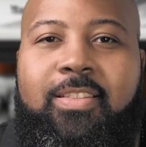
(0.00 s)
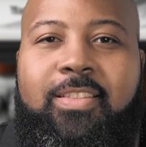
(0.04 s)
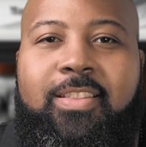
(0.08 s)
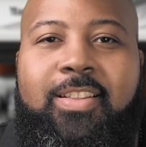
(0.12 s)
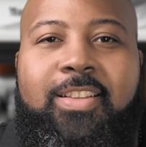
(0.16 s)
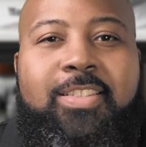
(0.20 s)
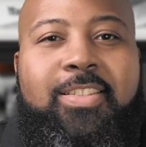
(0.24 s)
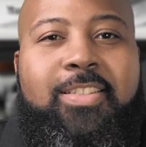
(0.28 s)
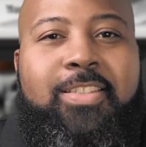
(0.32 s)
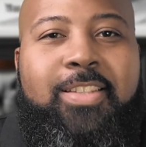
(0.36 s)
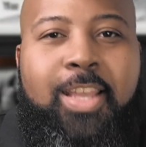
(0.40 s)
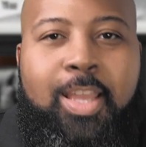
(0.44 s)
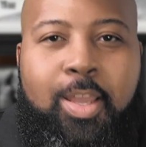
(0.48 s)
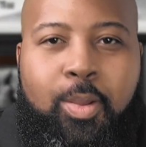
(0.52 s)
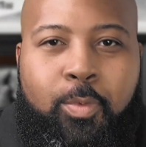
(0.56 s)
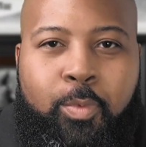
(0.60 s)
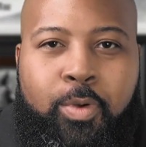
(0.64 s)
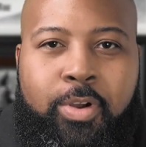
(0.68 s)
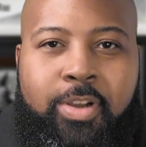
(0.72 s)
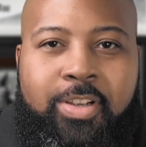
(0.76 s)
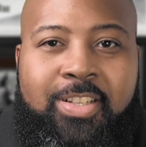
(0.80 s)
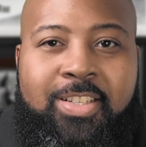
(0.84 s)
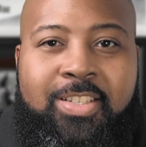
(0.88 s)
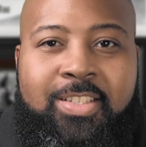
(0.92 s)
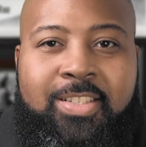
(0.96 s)
This
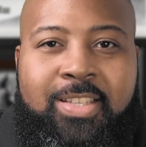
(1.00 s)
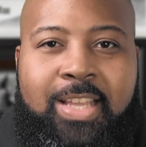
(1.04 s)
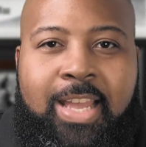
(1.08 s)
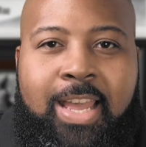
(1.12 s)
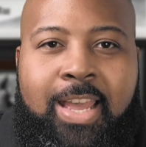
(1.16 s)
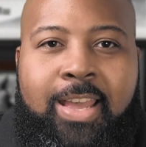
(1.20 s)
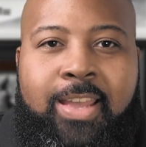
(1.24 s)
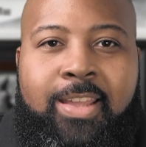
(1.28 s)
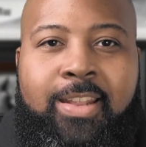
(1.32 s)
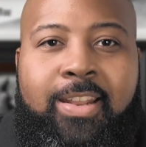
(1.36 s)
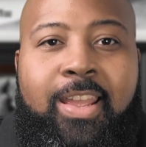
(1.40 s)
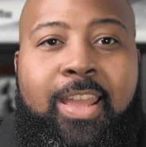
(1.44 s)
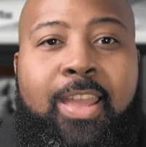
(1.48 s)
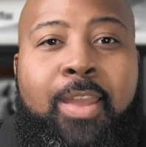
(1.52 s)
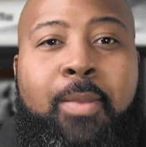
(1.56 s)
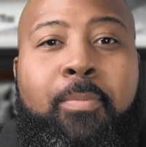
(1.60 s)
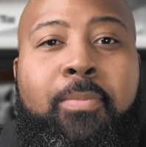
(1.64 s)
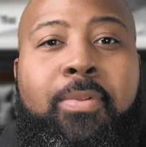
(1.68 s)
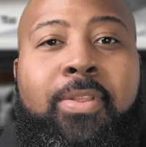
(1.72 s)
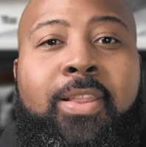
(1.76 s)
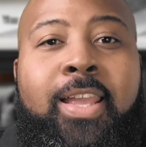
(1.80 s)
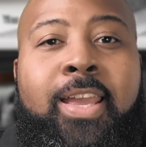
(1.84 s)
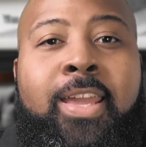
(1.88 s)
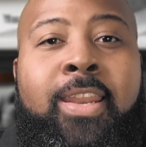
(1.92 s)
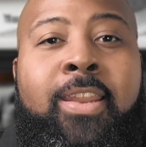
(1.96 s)
network design
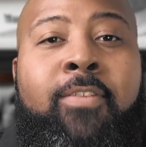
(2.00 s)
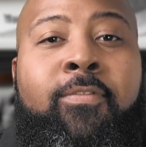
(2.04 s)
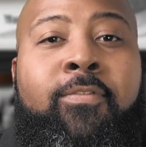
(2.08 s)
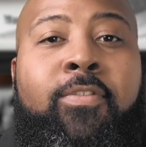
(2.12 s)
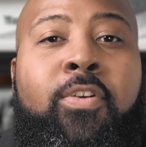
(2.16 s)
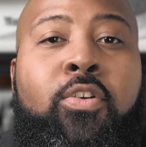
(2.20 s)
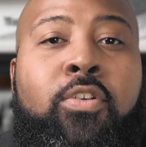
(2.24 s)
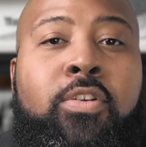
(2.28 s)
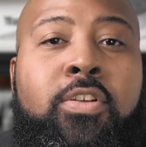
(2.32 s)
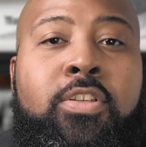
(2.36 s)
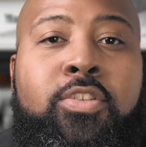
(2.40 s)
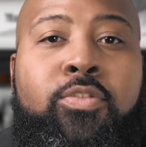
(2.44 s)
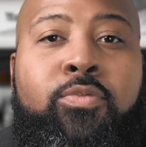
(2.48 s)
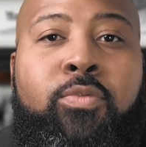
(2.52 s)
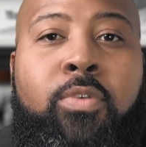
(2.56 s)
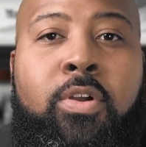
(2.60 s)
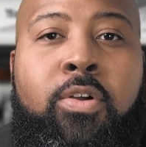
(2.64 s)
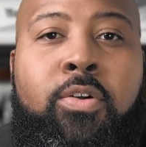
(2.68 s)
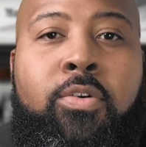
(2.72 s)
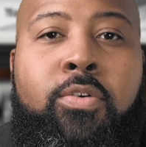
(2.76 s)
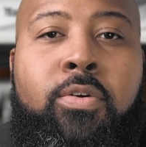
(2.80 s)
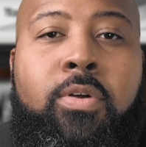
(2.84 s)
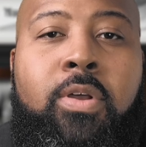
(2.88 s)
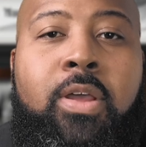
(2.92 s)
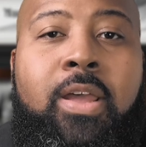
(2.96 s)
and planning focused
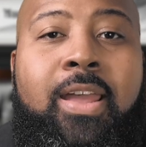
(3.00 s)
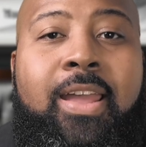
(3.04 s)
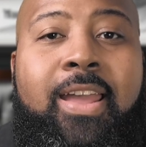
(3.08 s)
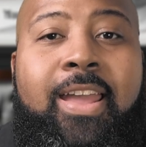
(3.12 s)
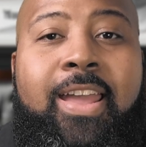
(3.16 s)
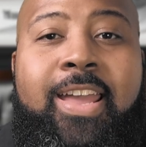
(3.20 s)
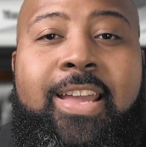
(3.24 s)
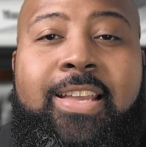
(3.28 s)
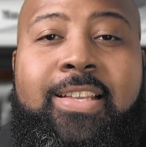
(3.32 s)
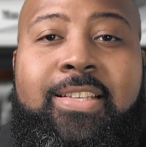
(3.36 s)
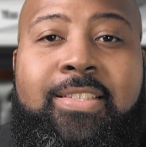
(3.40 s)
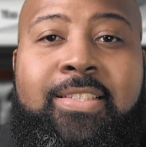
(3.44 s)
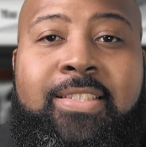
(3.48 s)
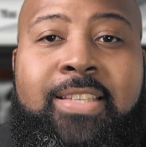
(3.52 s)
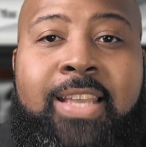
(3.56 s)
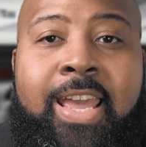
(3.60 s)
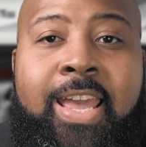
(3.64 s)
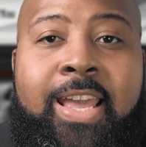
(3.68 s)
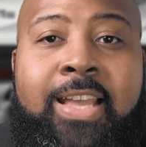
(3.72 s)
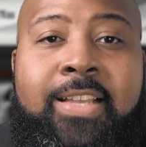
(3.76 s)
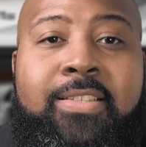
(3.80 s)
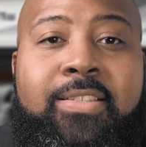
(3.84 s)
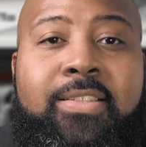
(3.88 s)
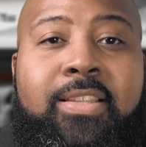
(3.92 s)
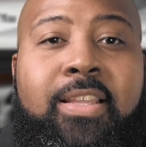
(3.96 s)
role has
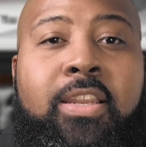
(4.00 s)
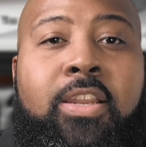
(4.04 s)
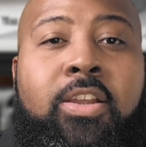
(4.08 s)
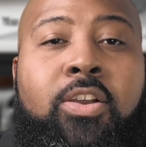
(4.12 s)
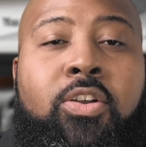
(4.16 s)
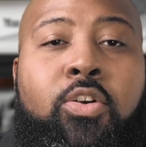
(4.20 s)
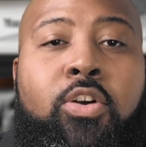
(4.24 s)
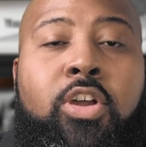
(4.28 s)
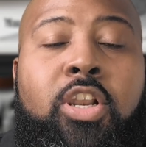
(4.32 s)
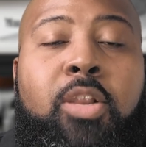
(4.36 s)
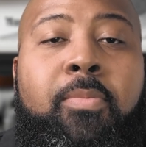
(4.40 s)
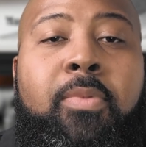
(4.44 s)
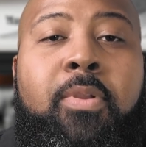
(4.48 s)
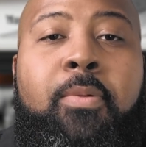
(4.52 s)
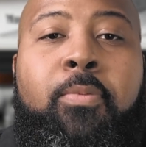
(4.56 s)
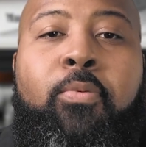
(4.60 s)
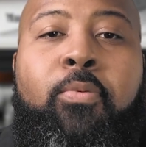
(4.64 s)
tasks that are going to be